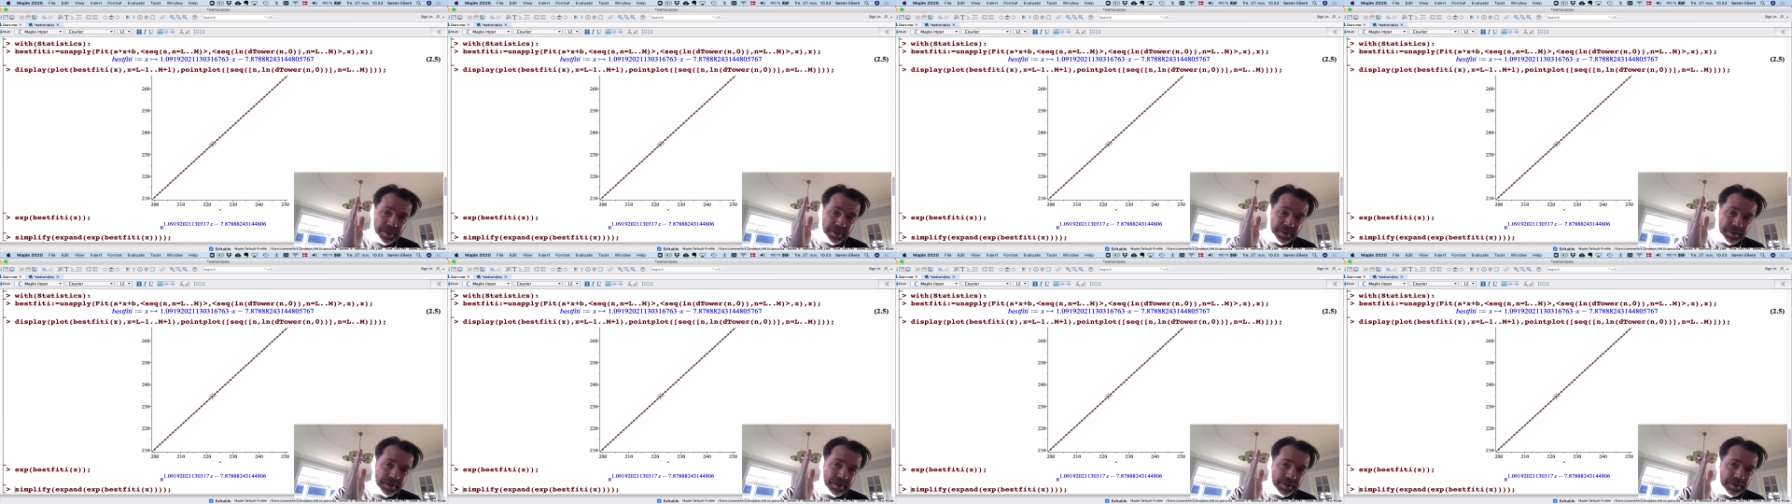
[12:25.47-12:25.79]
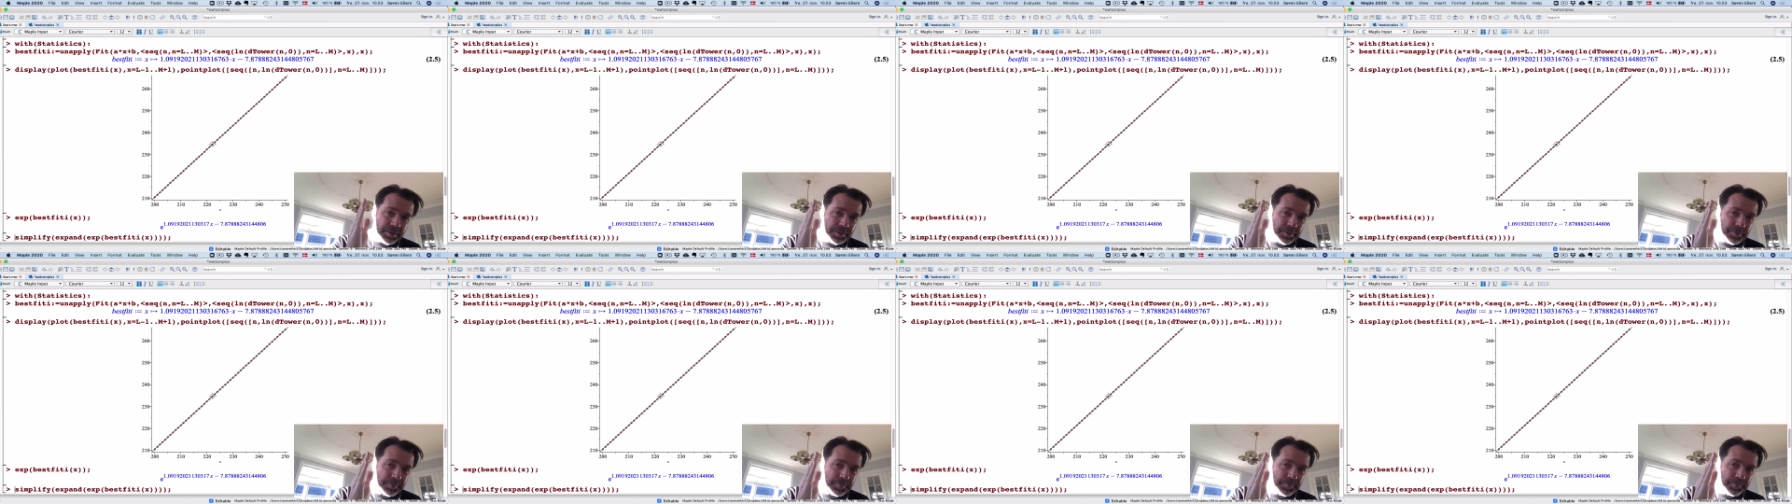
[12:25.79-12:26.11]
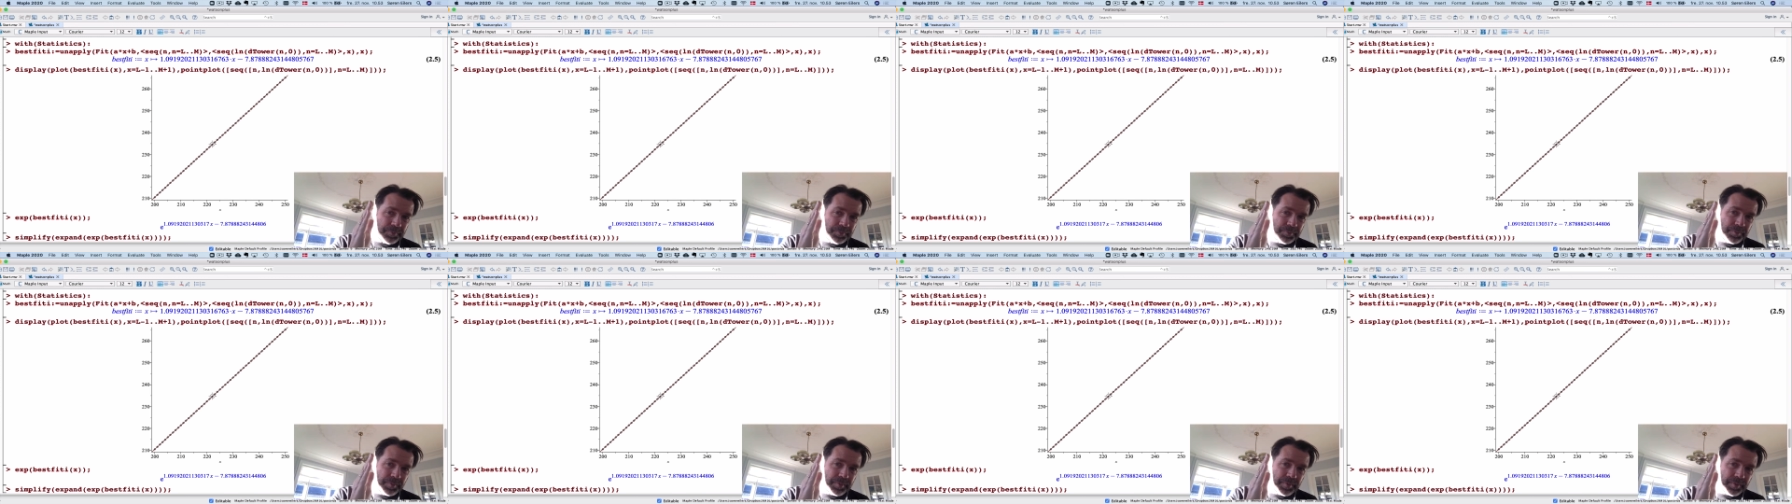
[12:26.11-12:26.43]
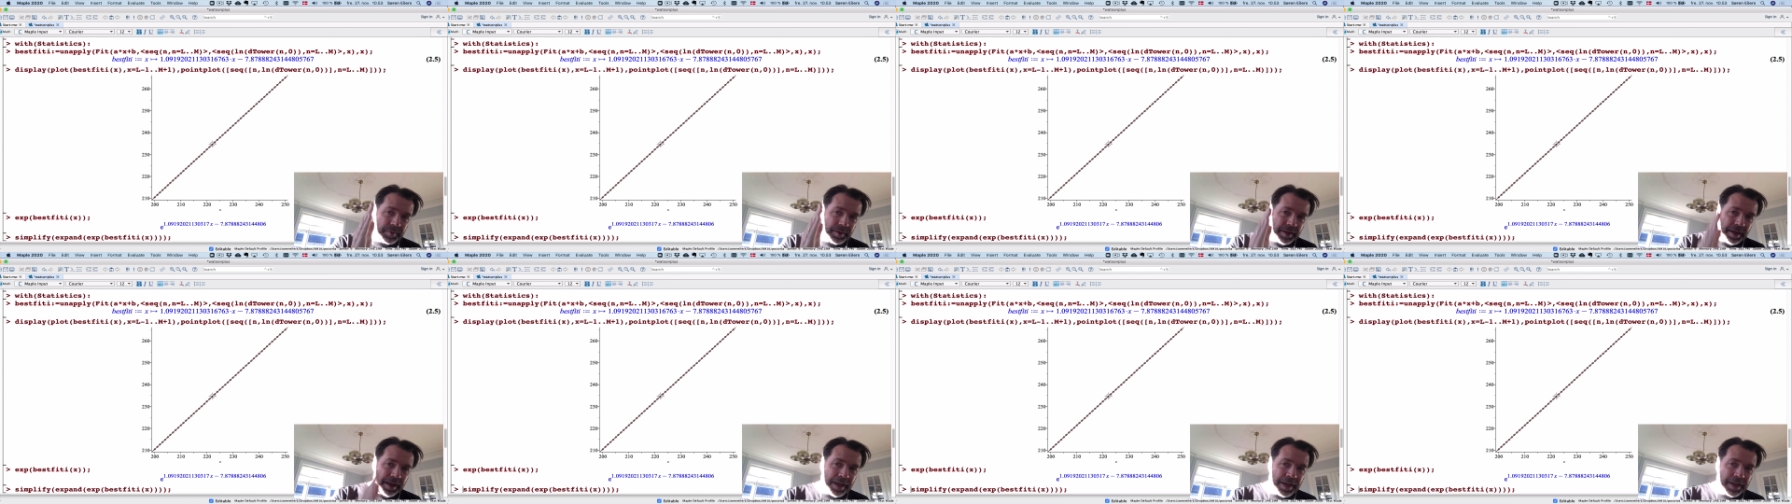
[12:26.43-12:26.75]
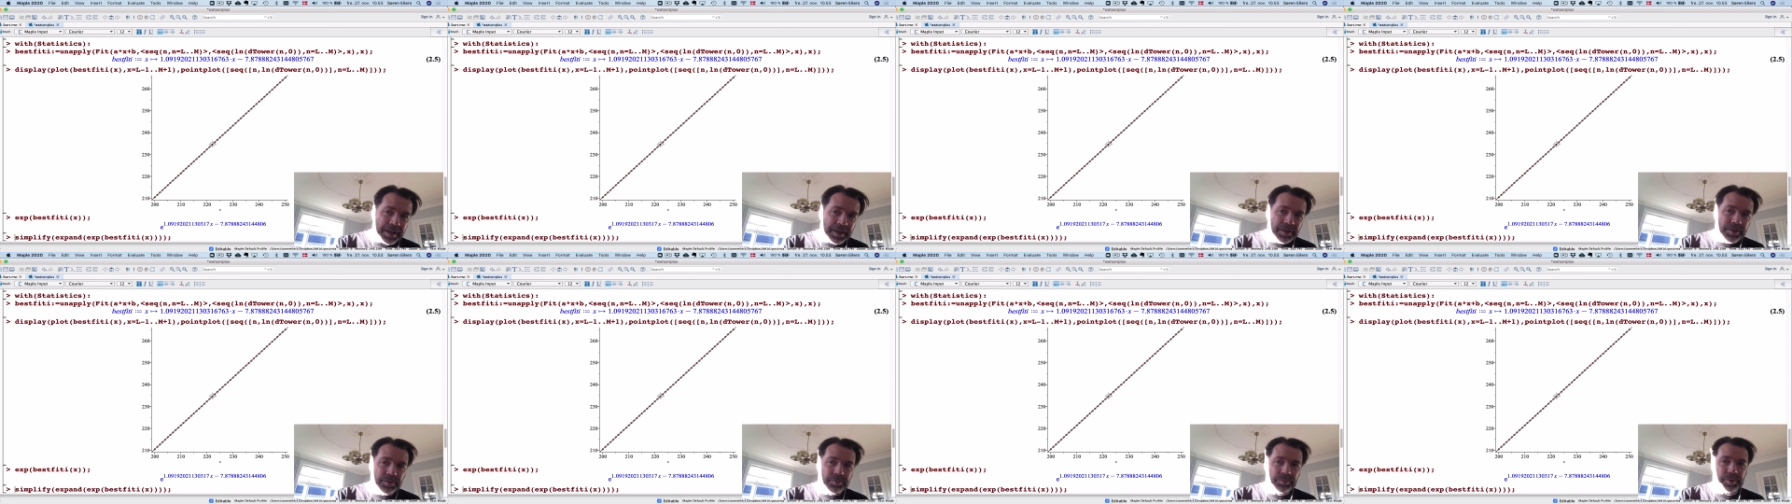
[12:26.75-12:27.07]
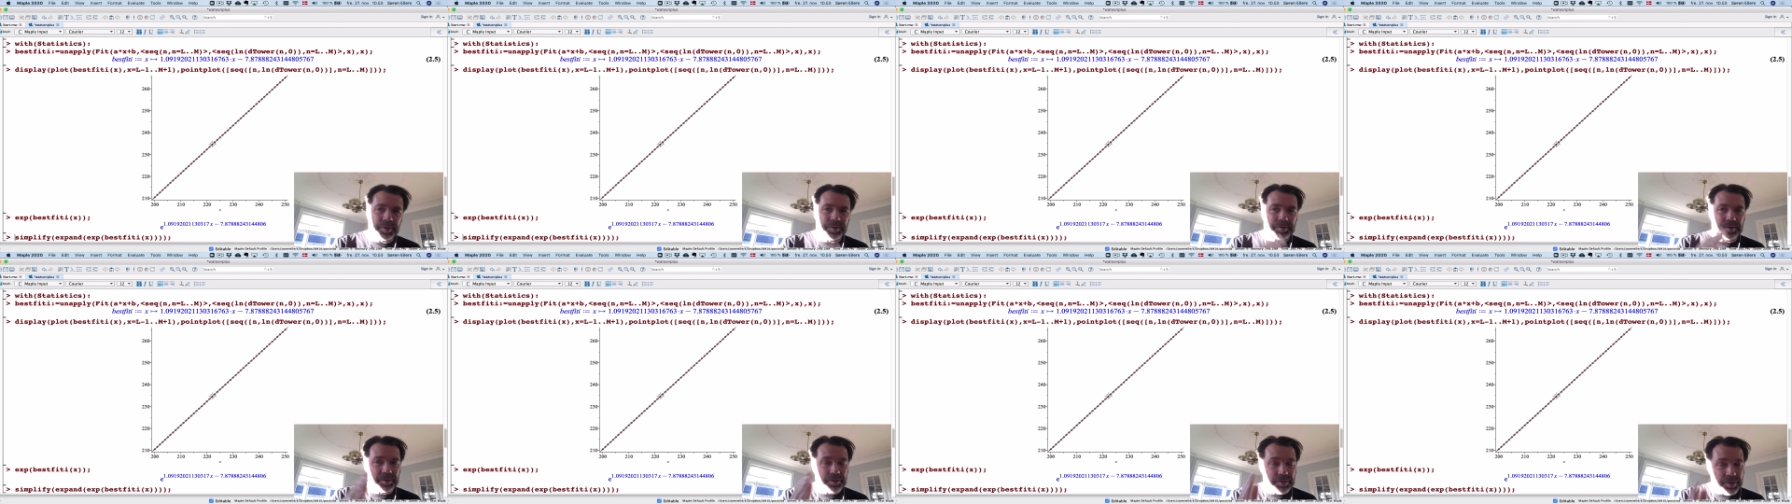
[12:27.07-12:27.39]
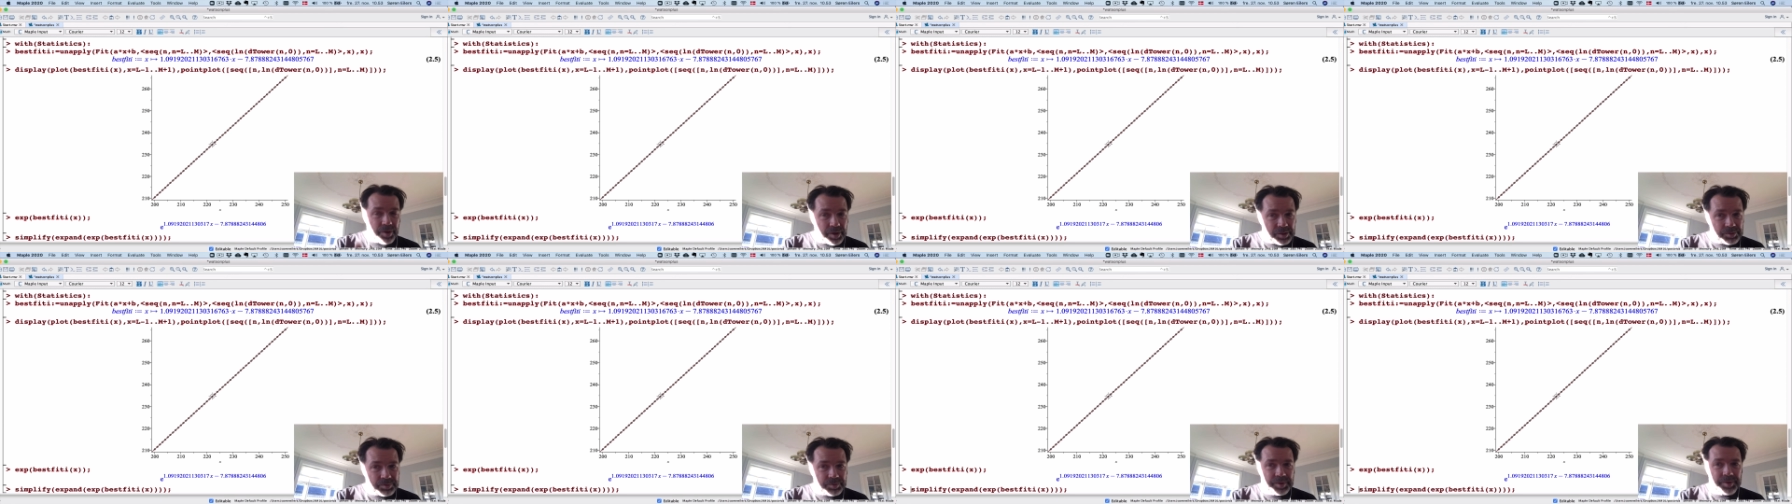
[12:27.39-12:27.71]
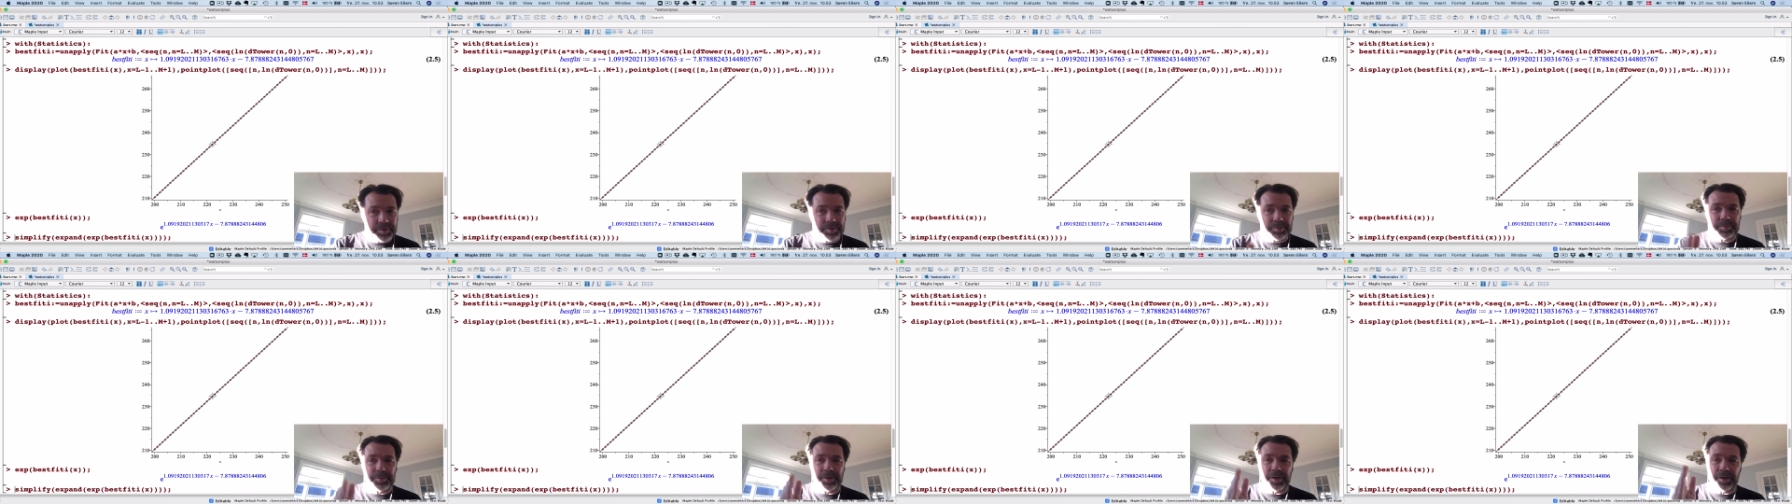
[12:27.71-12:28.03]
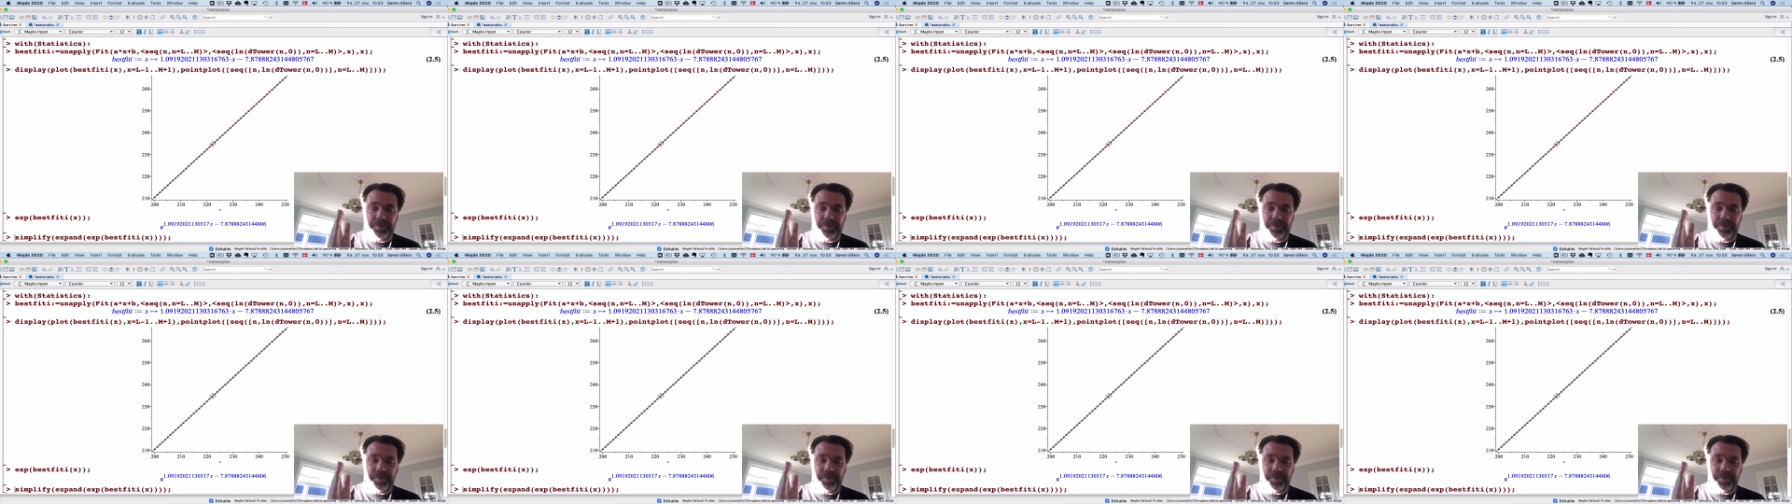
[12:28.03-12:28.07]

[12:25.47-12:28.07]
um, n with the logarithm